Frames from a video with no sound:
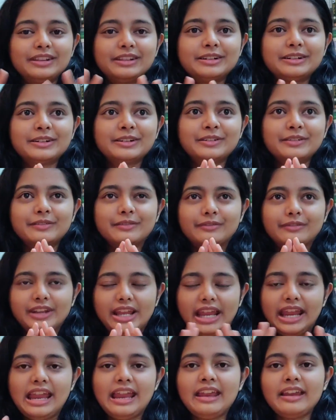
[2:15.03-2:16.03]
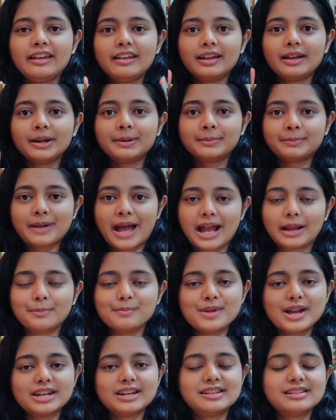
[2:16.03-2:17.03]
The way
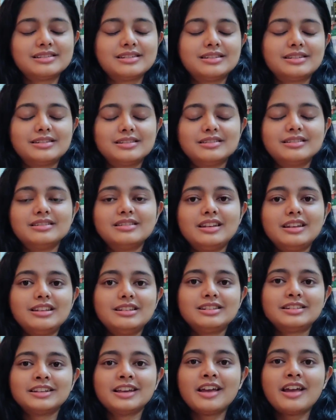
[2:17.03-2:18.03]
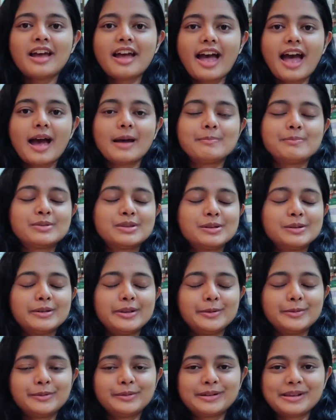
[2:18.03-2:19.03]
Batman has written is
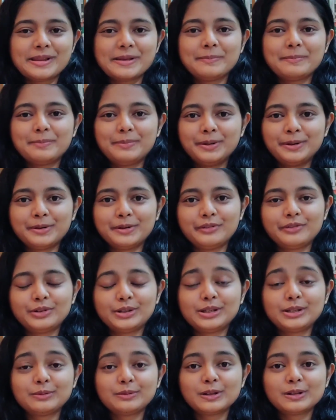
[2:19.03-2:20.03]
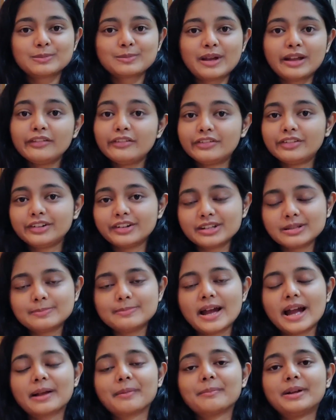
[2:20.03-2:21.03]
absolutely beautiful. It was my first
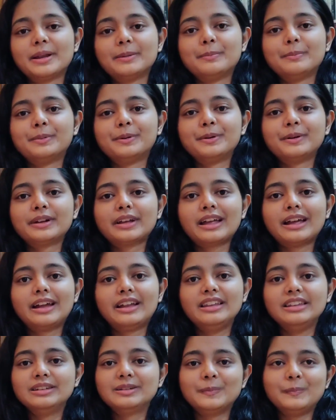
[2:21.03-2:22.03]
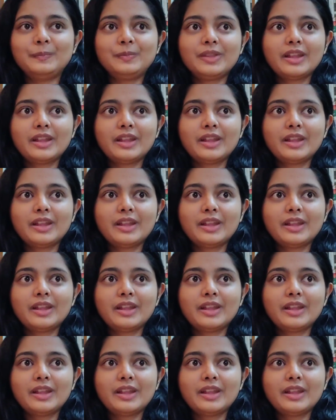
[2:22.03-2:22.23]
Batman book, and